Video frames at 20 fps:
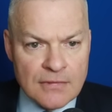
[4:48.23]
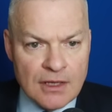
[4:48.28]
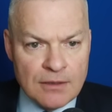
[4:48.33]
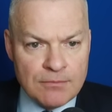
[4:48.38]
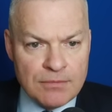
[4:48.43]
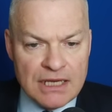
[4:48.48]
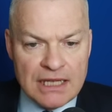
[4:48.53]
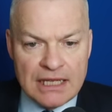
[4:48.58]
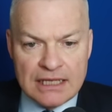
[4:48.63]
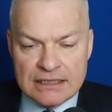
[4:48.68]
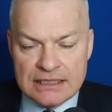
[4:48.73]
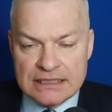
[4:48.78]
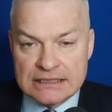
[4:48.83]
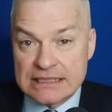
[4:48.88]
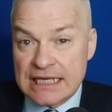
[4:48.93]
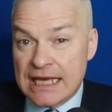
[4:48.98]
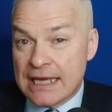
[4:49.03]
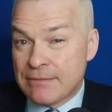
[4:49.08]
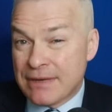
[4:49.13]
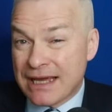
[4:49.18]
I'm playing this
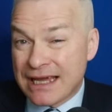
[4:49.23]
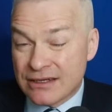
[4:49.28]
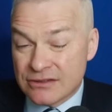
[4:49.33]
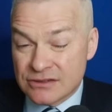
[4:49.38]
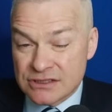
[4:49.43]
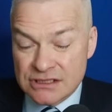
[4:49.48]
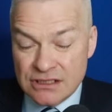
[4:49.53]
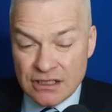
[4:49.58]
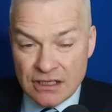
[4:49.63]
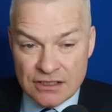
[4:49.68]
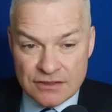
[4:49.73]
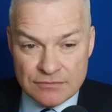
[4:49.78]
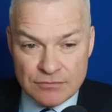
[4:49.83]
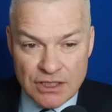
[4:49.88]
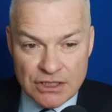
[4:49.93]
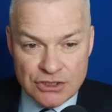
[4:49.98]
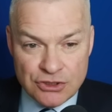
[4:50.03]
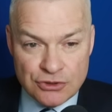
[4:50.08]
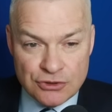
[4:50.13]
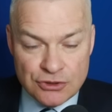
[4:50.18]
game outside of
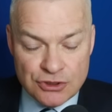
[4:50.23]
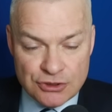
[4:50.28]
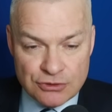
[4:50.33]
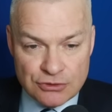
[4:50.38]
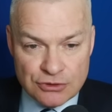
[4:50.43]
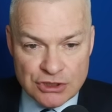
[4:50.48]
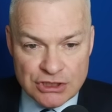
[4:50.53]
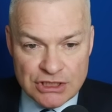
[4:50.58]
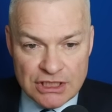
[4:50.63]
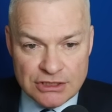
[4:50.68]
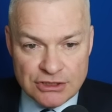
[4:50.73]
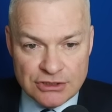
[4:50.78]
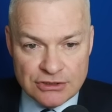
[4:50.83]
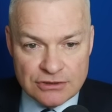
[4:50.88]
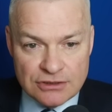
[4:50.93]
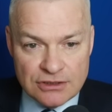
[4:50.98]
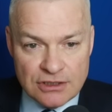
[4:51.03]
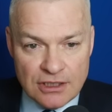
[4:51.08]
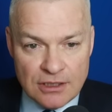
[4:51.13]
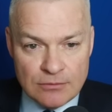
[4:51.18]
my usual
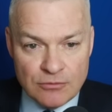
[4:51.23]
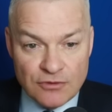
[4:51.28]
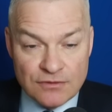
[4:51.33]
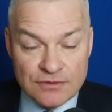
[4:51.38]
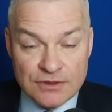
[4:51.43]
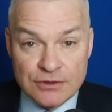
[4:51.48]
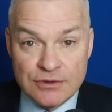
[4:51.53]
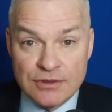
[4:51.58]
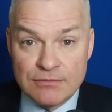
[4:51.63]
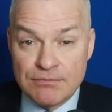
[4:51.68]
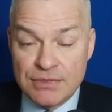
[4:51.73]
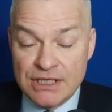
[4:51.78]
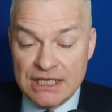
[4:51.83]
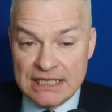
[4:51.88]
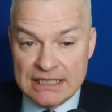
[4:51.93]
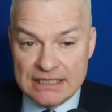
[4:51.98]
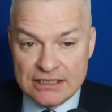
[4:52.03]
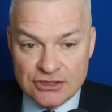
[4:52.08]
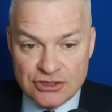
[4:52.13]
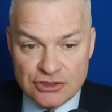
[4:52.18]
schedule. I'm off to a
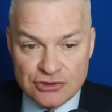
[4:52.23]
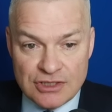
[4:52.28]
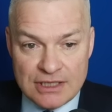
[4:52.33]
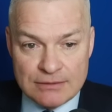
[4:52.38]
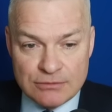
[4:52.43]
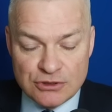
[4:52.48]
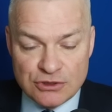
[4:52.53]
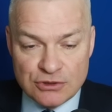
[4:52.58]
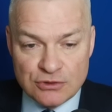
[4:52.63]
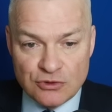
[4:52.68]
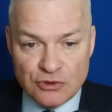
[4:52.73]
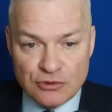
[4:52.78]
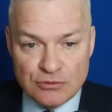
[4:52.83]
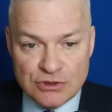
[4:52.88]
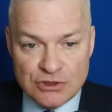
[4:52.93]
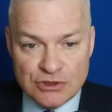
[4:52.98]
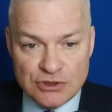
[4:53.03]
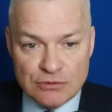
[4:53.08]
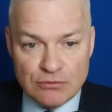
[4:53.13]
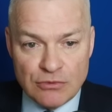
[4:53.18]
big Scrabble
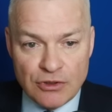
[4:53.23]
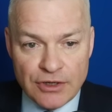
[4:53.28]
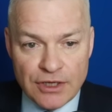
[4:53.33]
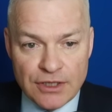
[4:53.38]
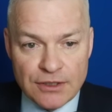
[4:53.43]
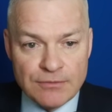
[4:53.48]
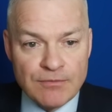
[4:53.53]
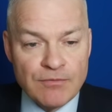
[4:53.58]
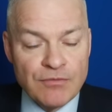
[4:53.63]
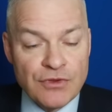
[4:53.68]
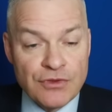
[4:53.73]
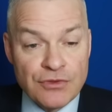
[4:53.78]
tournament tomorrow.